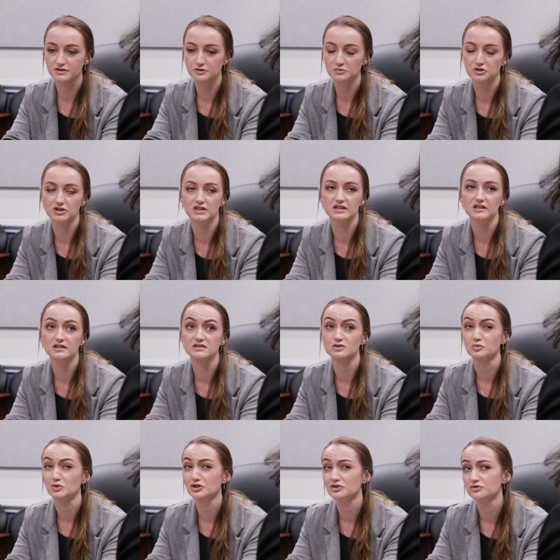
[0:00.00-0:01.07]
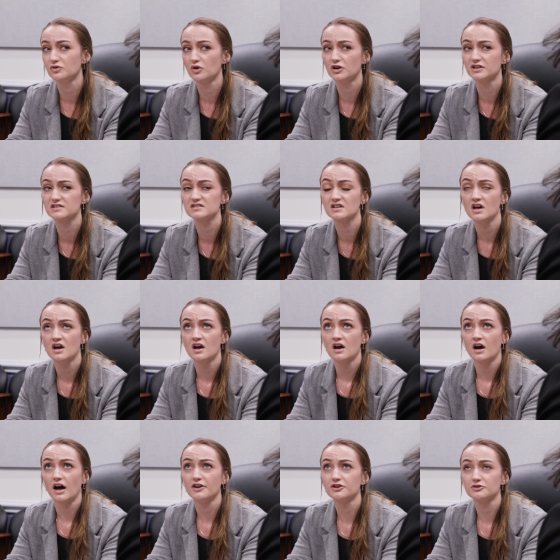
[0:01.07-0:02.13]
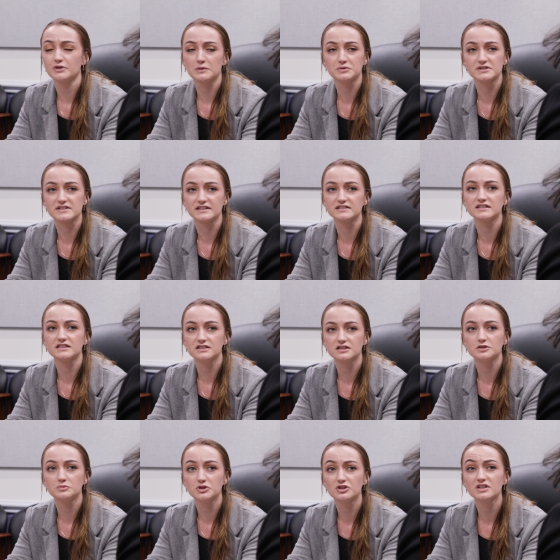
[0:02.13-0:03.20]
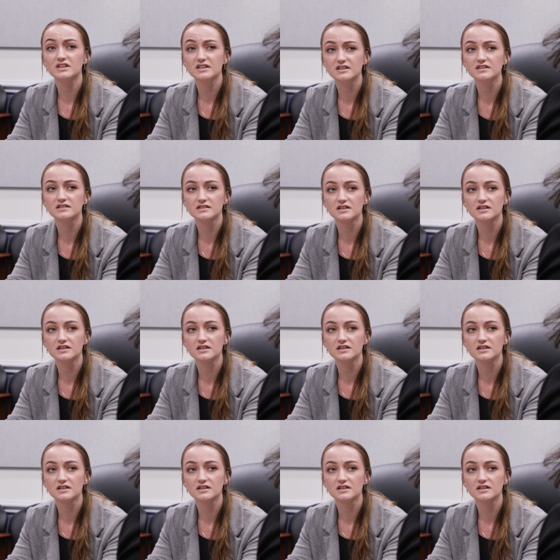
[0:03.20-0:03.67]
I wanted to keep an open mind when accepting this